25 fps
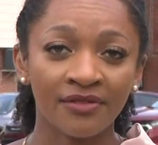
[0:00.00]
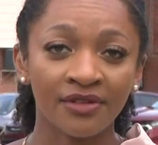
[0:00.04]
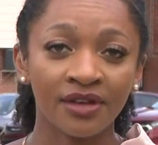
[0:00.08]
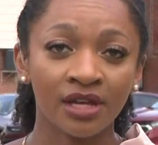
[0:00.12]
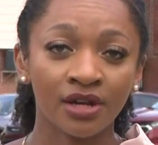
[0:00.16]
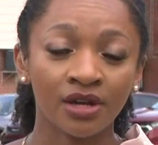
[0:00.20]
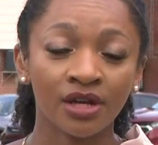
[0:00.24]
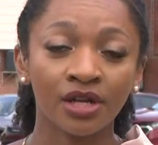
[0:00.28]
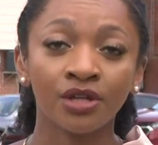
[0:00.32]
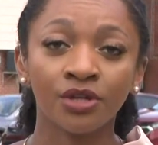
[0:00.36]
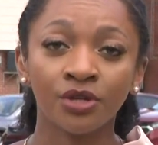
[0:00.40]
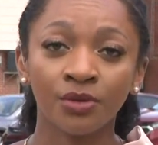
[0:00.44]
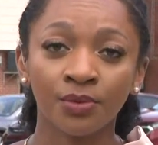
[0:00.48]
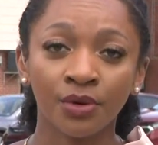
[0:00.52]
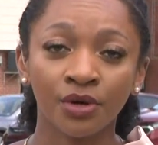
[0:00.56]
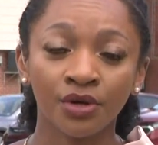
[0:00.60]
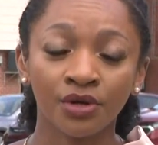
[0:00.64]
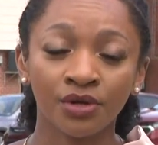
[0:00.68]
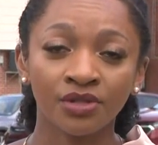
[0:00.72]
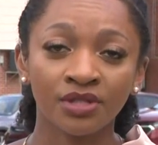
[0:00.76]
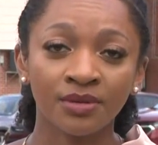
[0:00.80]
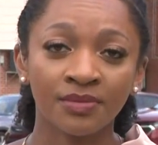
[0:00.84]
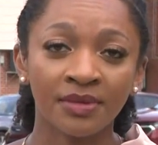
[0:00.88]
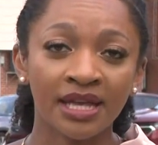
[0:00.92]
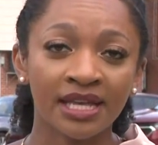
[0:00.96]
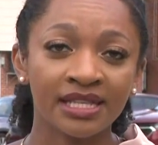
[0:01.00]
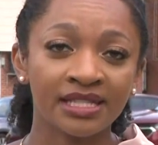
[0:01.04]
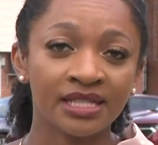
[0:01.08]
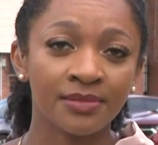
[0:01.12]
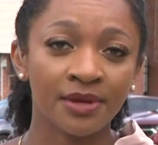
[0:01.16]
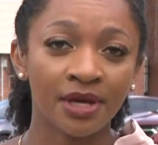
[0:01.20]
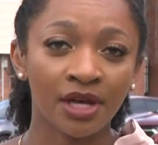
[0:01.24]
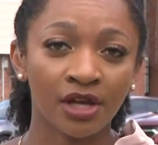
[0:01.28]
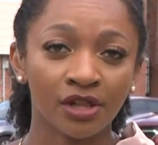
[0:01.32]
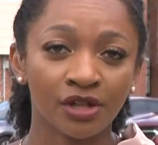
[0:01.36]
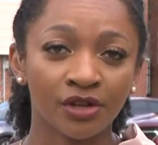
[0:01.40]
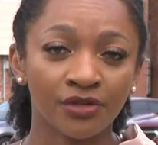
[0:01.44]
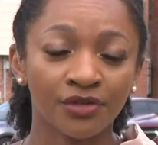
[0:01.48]
here in Newport News. I'm Casey
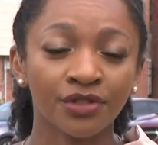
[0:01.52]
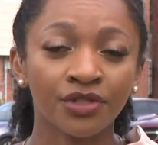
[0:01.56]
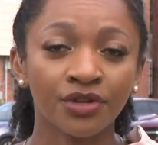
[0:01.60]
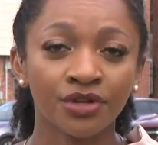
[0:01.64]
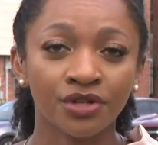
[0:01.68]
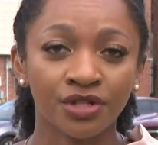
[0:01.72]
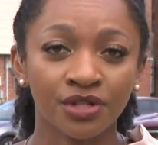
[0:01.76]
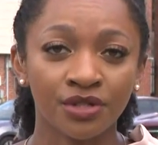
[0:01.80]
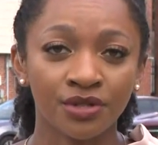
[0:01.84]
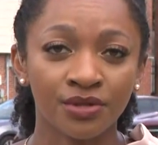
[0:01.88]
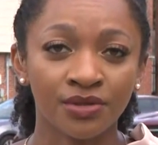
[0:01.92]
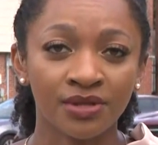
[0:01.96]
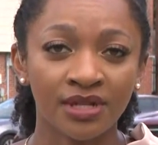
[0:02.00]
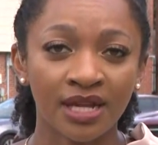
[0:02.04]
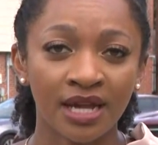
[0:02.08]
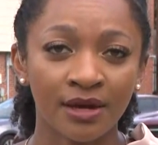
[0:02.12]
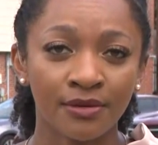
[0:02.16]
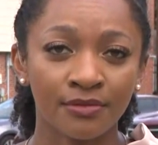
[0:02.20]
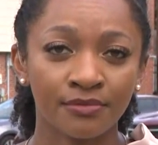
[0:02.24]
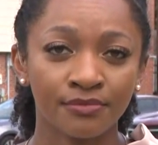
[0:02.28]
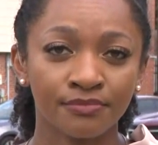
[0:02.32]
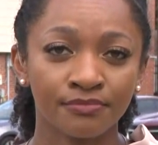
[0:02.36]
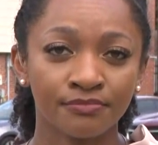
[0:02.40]
Baylor for 13 News Now.